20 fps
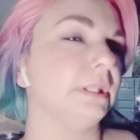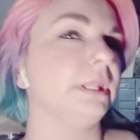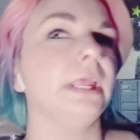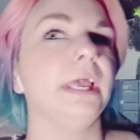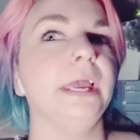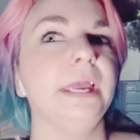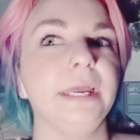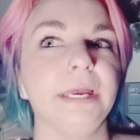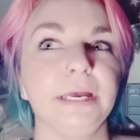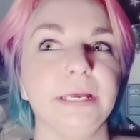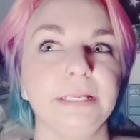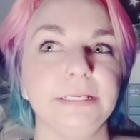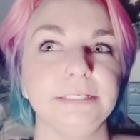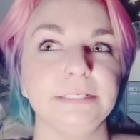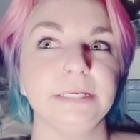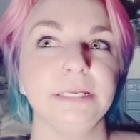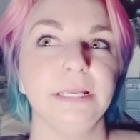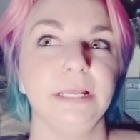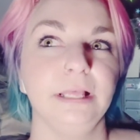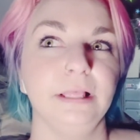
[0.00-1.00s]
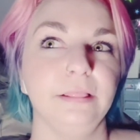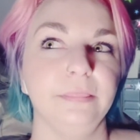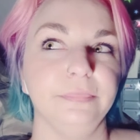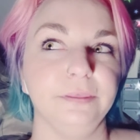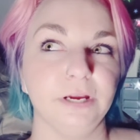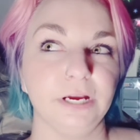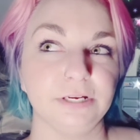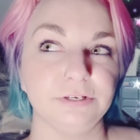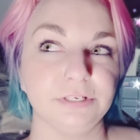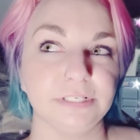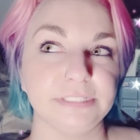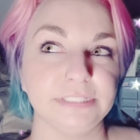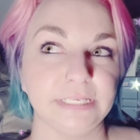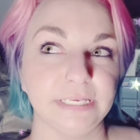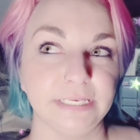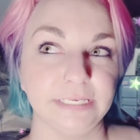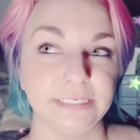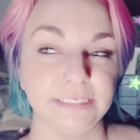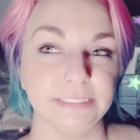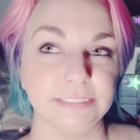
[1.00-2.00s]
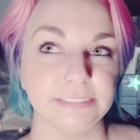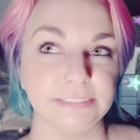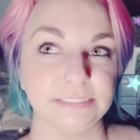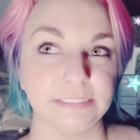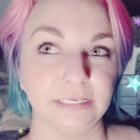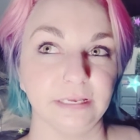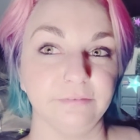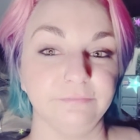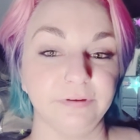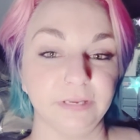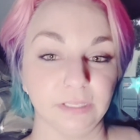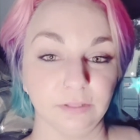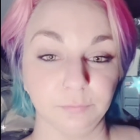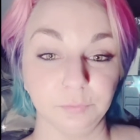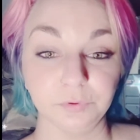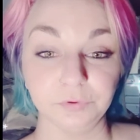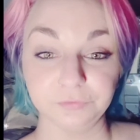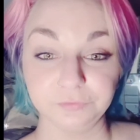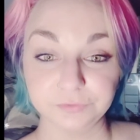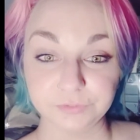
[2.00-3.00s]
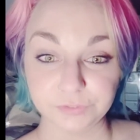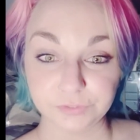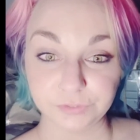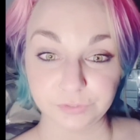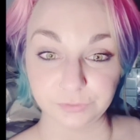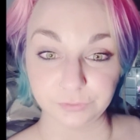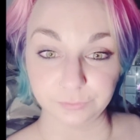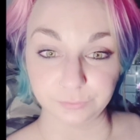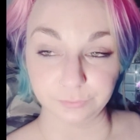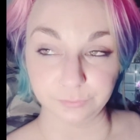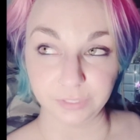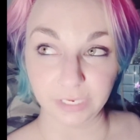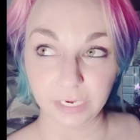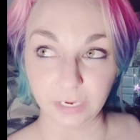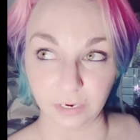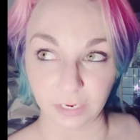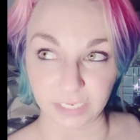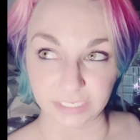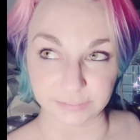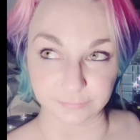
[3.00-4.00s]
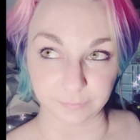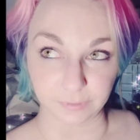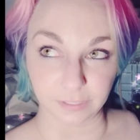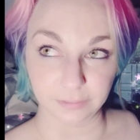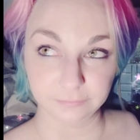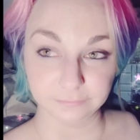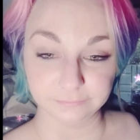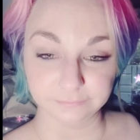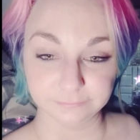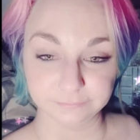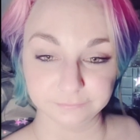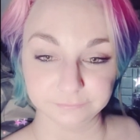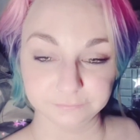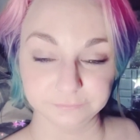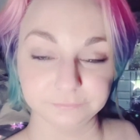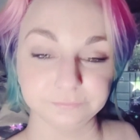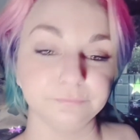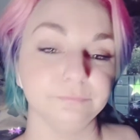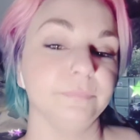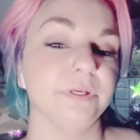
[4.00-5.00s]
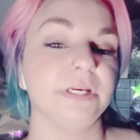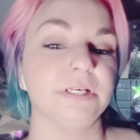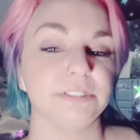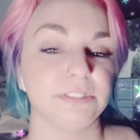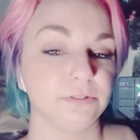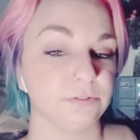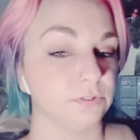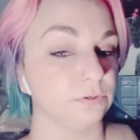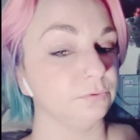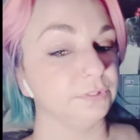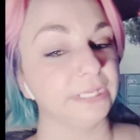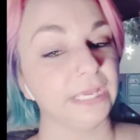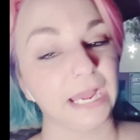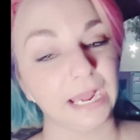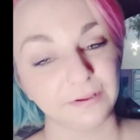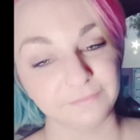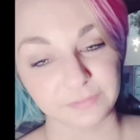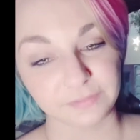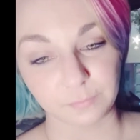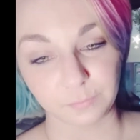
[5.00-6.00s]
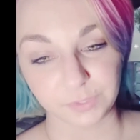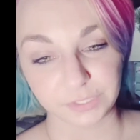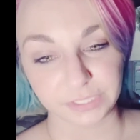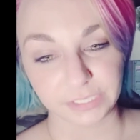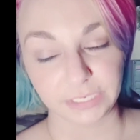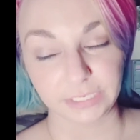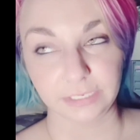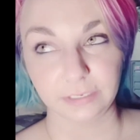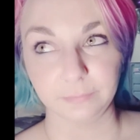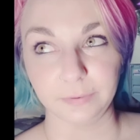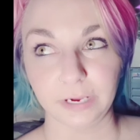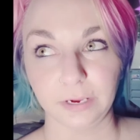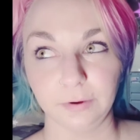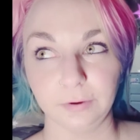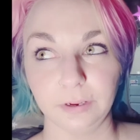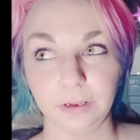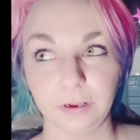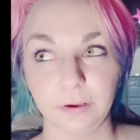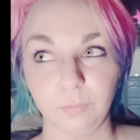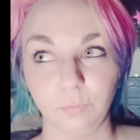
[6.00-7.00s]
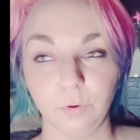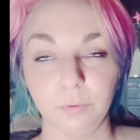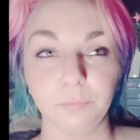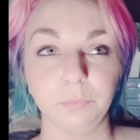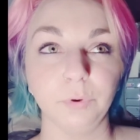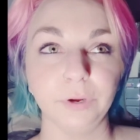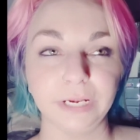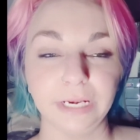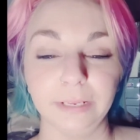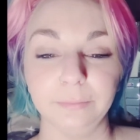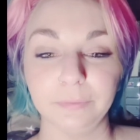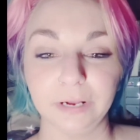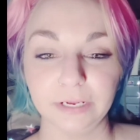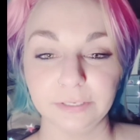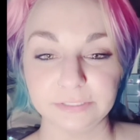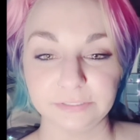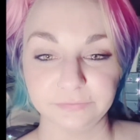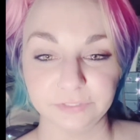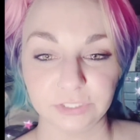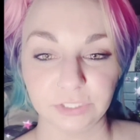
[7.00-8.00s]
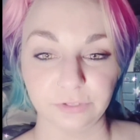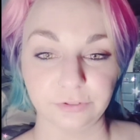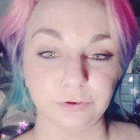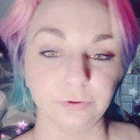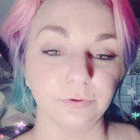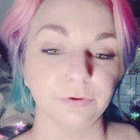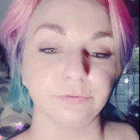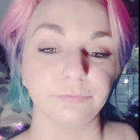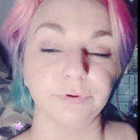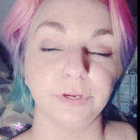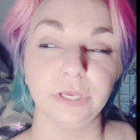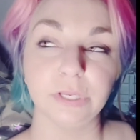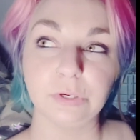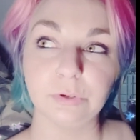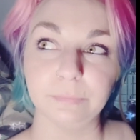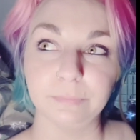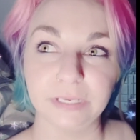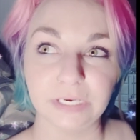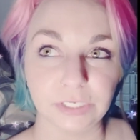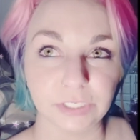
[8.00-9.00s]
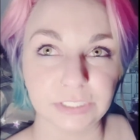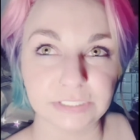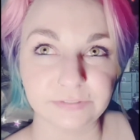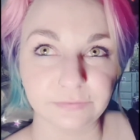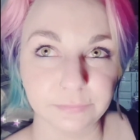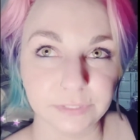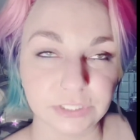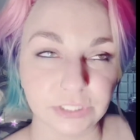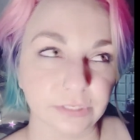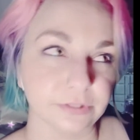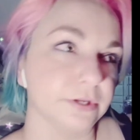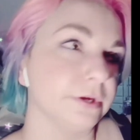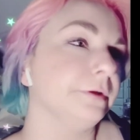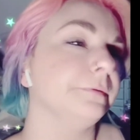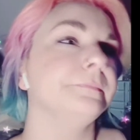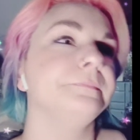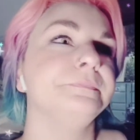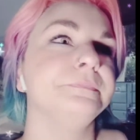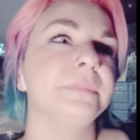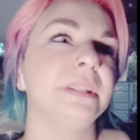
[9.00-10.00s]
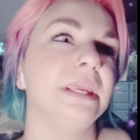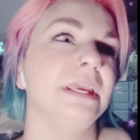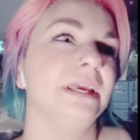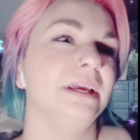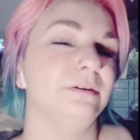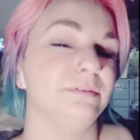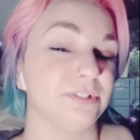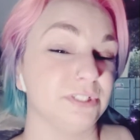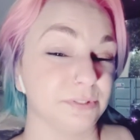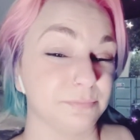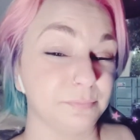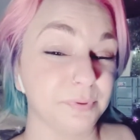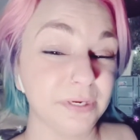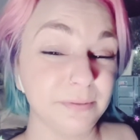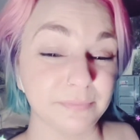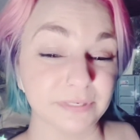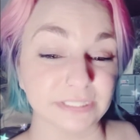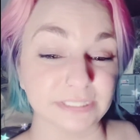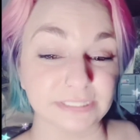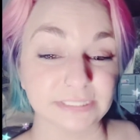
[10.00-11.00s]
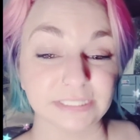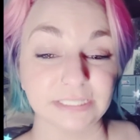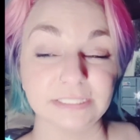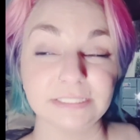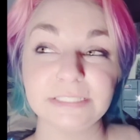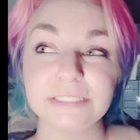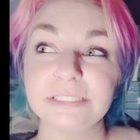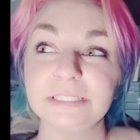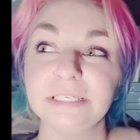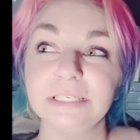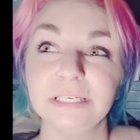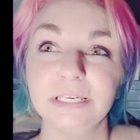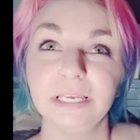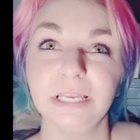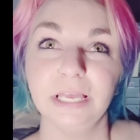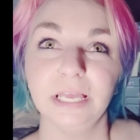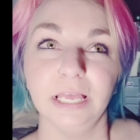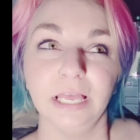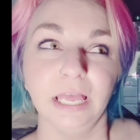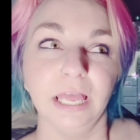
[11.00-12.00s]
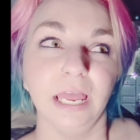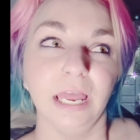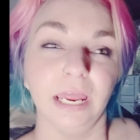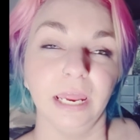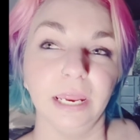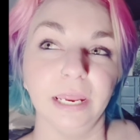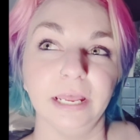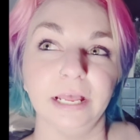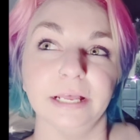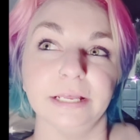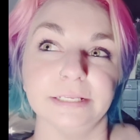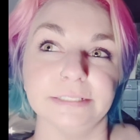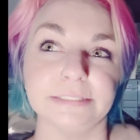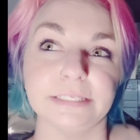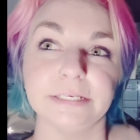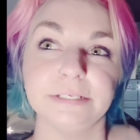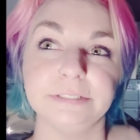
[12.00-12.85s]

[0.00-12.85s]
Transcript: And their address is available to get a hotspot because you can only have them within about 1.8 miles of each other, or 300 meters from each other, which is a pretty big distance. And